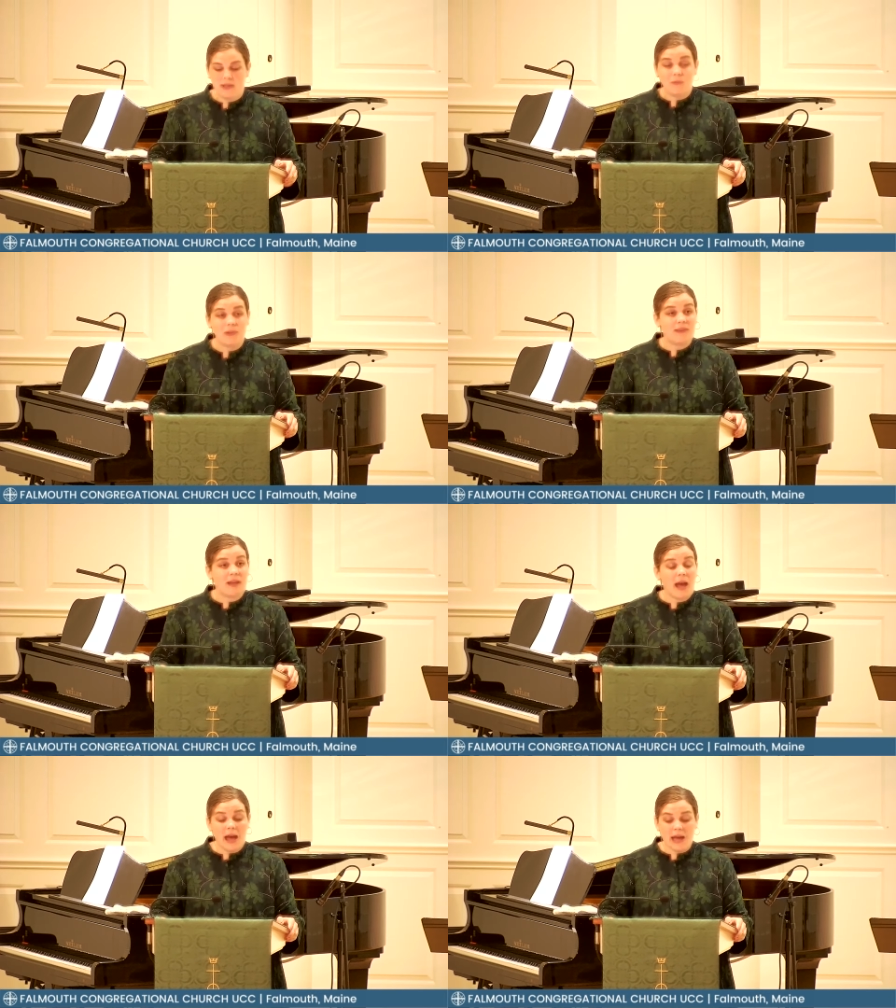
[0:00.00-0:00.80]
with
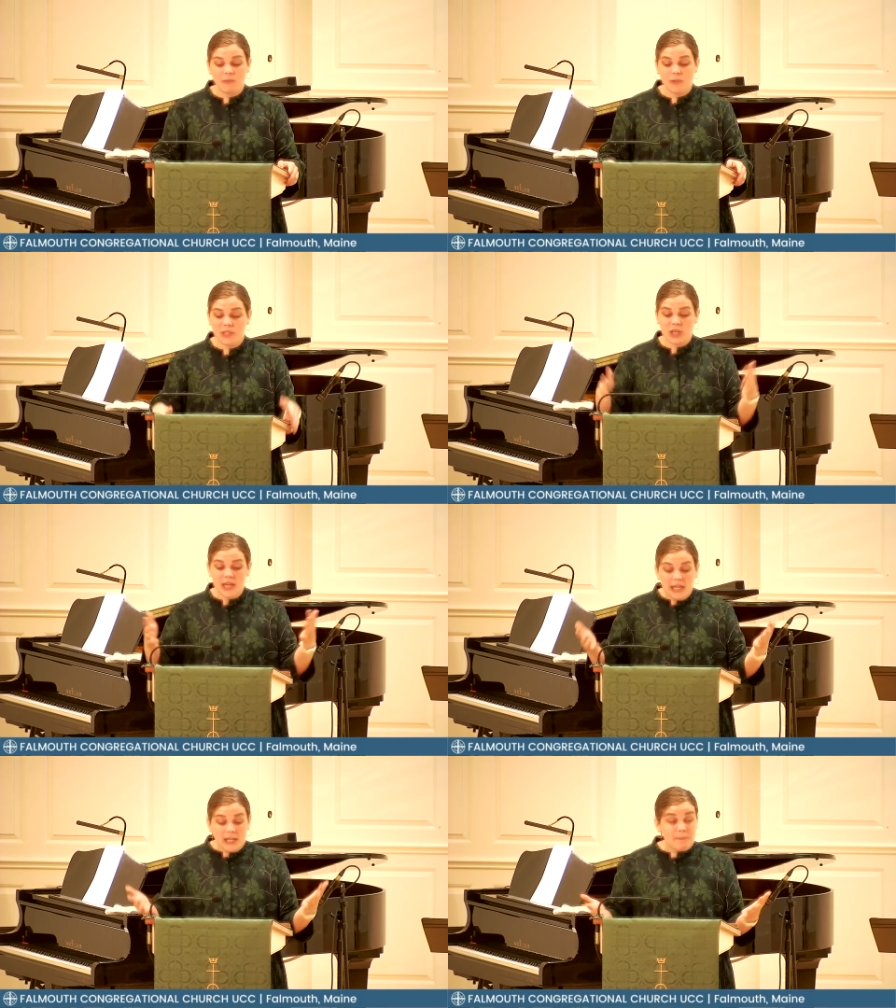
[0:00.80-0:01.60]
God, which
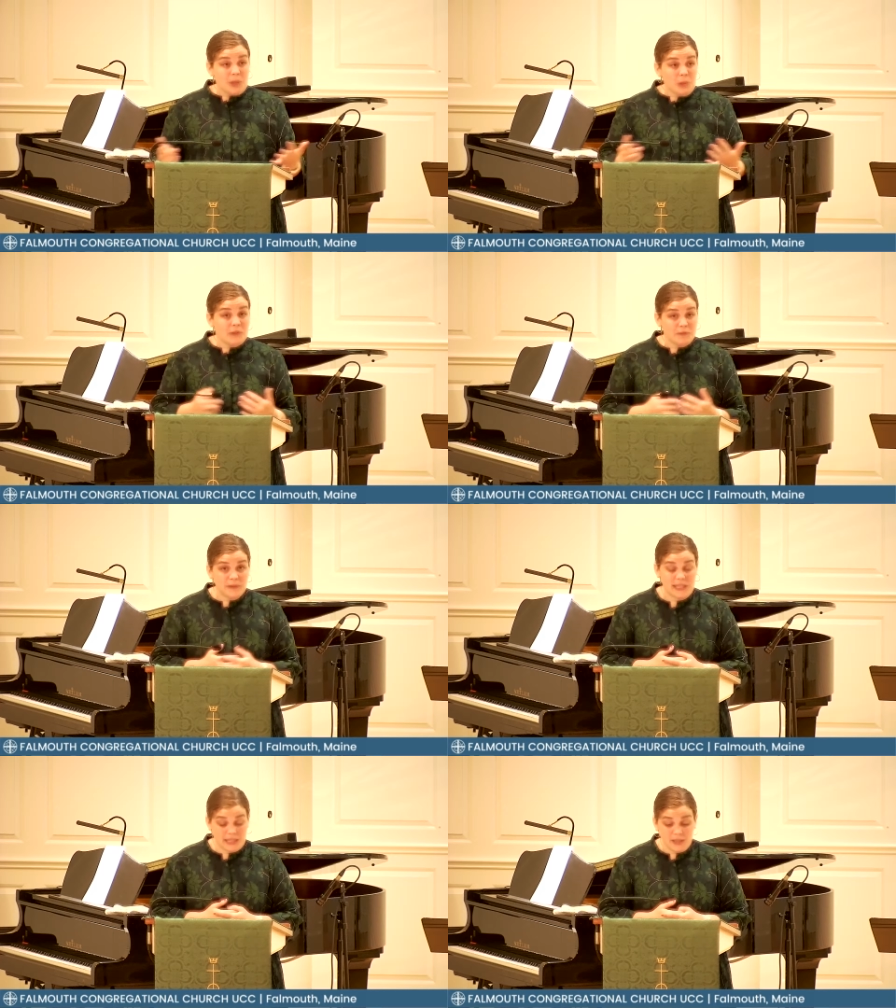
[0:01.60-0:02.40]
it
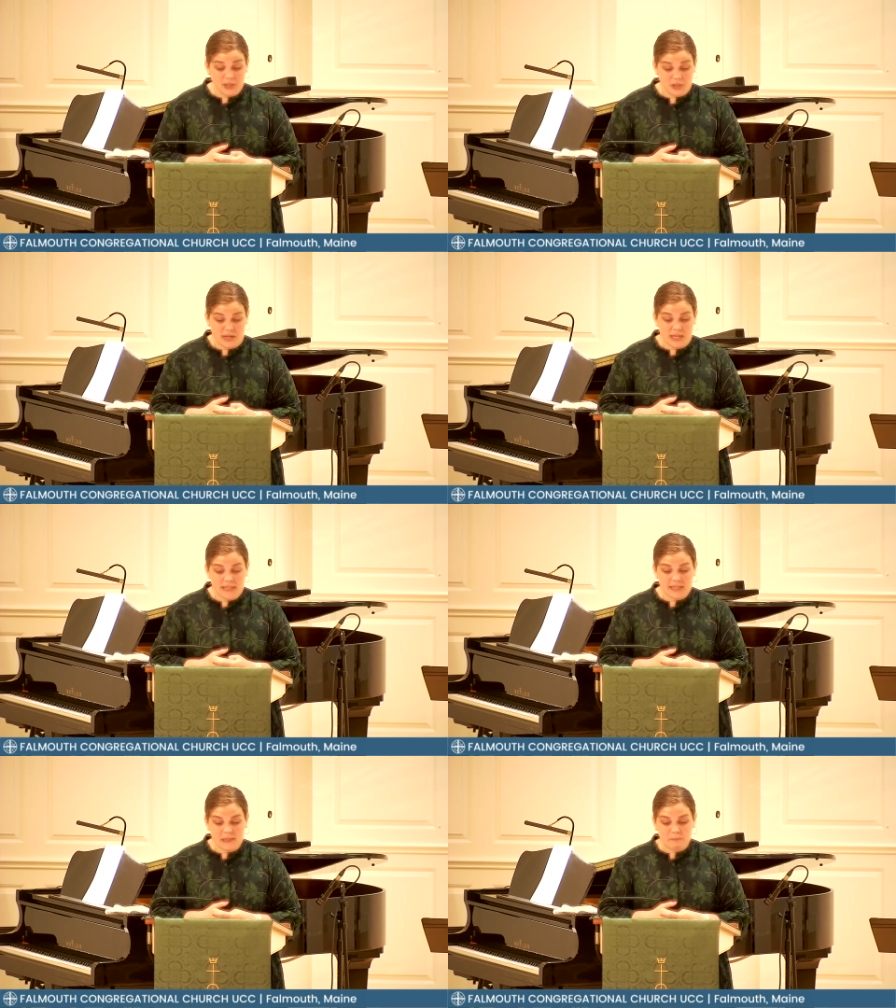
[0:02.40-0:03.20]
beautifully illustrates.